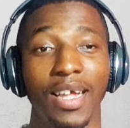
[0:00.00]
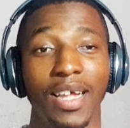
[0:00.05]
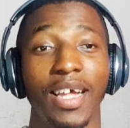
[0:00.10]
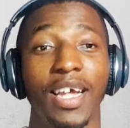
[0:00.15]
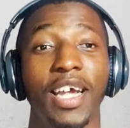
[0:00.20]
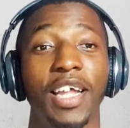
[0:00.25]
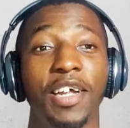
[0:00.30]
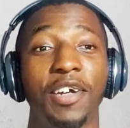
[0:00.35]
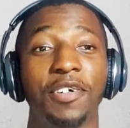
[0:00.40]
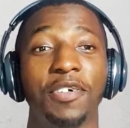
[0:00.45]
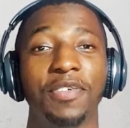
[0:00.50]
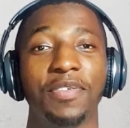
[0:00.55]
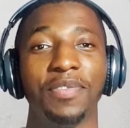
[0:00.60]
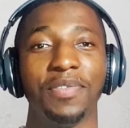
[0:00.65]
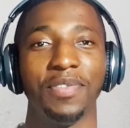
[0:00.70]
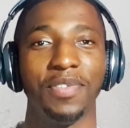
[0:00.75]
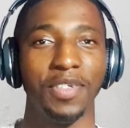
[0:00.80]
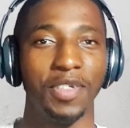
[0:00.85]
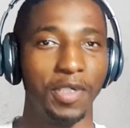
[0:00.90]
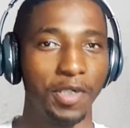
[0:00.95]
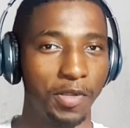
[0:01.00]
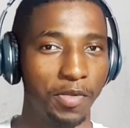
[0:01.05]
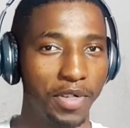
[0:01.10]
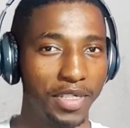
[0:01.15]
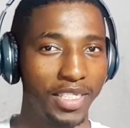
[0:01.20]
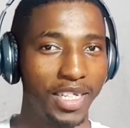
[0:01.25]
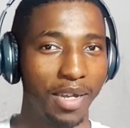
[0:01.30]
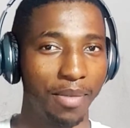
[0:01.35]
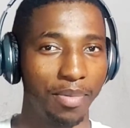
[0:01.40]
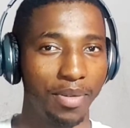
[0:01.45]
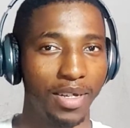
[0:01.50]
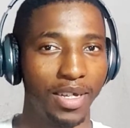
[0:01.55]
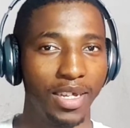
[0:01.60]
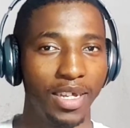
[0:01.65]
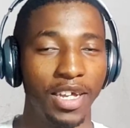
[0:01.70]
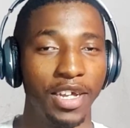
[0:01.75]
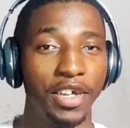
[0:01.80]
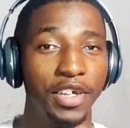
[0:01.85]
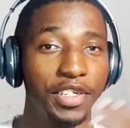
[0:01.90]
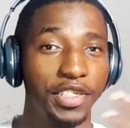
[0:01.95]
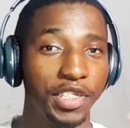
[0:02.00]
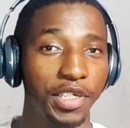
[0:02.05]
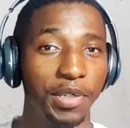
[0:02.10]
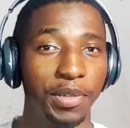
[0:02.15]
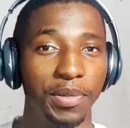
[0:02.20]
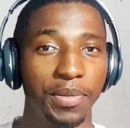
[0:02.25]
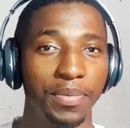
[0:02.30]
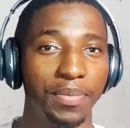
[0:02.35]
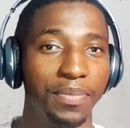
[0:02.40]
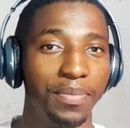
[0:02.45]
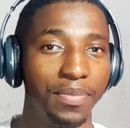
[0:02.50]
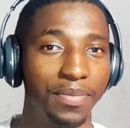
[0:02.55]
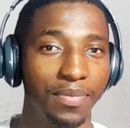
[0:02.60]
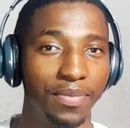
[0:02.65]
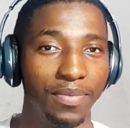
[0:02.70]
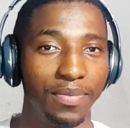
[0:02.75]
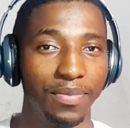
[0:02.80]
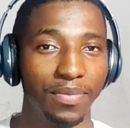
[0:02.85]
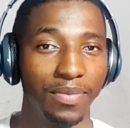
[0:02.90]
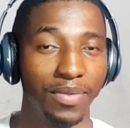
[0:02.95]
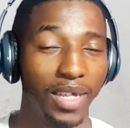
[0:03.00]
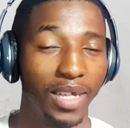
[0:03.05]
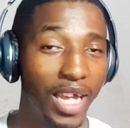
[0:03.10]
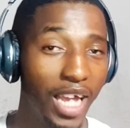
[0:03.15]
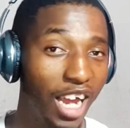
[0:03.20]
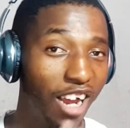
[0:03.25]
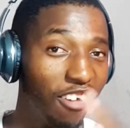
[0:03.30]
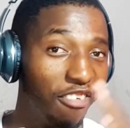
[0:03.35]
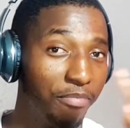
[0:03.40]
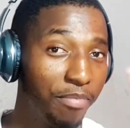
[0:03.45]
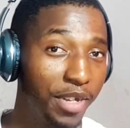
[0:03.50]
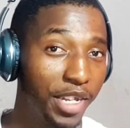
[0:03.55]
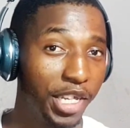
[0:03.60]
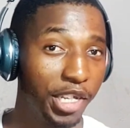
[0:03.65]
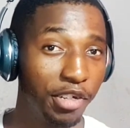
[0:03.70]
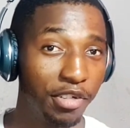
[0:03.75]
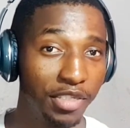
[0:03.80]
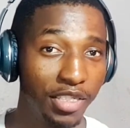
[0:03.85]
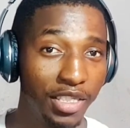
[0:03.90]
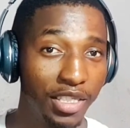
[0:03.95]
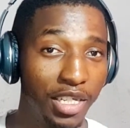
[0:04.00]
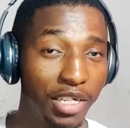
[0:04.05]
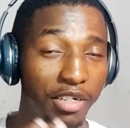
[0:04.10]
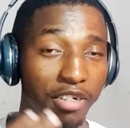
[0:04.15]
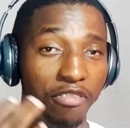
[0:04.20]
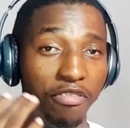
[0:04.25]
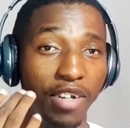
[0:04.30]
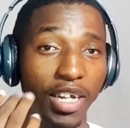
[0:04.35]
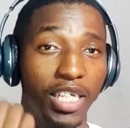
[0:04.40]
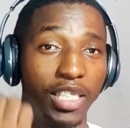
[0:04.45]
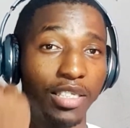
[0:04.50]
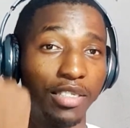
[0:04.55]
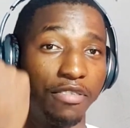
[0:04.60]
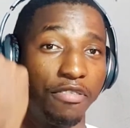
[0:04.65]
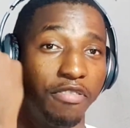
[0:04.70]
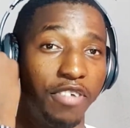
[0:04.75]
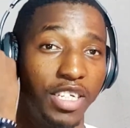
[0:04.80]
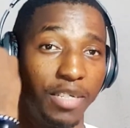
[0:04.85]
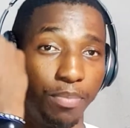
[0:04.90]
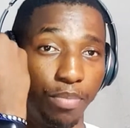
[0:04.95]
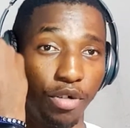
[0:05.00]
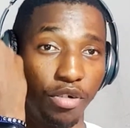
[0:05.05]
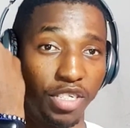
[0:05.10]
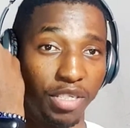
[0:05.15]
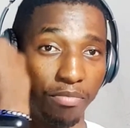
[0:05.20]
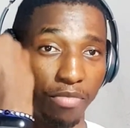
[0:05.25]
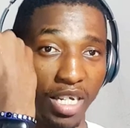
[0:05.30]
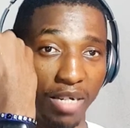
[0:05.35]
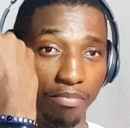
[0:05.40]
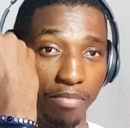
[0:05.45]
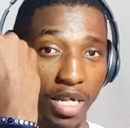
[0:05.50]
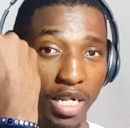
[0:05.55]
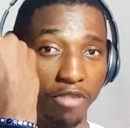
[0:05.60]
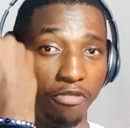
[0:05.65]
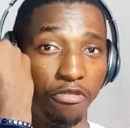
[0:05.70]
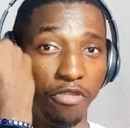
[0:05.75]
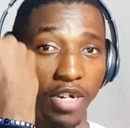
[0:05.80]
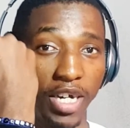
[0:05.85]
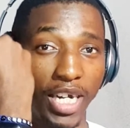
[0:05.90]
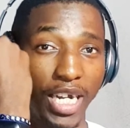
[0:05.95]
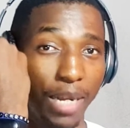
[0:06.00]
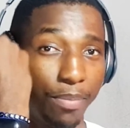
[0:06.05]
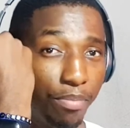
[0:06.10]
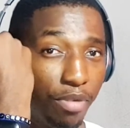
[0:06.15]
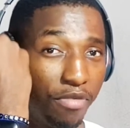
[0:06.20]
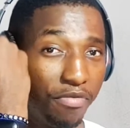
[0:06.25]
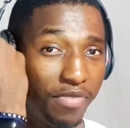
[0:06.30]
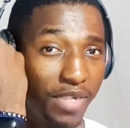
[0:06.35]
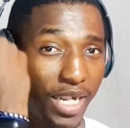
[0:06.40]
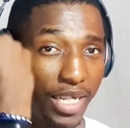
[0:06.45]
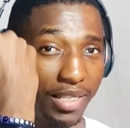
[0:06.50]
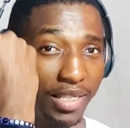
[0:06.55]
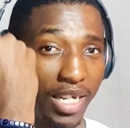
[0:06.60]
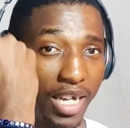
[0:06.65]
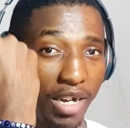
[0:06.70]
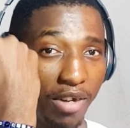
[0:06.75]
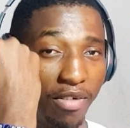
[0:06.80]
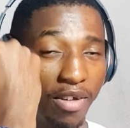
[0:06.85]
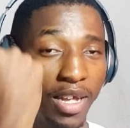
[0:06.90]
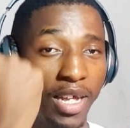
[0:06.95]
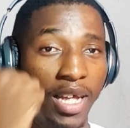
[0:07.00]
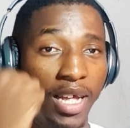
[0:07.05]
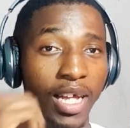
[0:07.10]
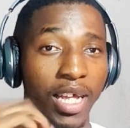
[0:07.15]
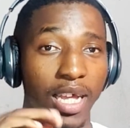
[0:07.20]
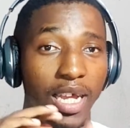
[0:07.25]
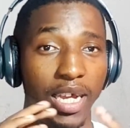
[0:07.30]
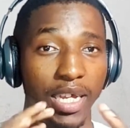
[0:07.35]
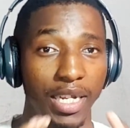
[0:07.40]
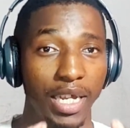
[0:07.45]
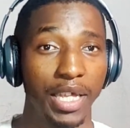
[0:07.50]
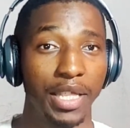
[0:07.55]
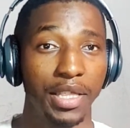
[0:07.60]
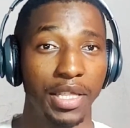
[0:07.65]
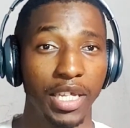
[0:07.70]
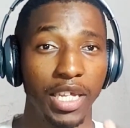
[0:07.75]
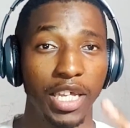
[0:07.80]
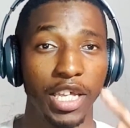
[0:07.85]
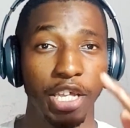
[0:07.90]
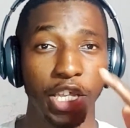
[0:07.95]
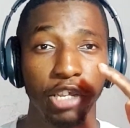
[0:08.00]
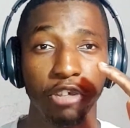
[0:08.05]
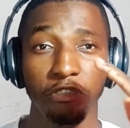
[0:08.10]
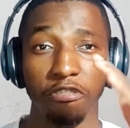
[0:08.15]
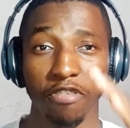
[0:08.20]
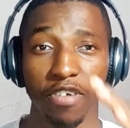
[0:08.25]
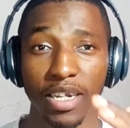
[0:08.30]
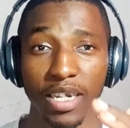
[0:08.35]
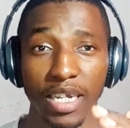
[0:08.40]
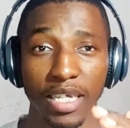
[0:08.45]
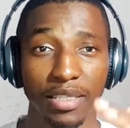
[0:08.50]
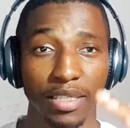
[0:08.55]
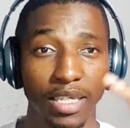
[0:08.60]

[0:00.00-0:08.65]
Hello, what's up? So, I have been using the Reflex Fitpro Smart Band for a couple of days now, and I think you fitness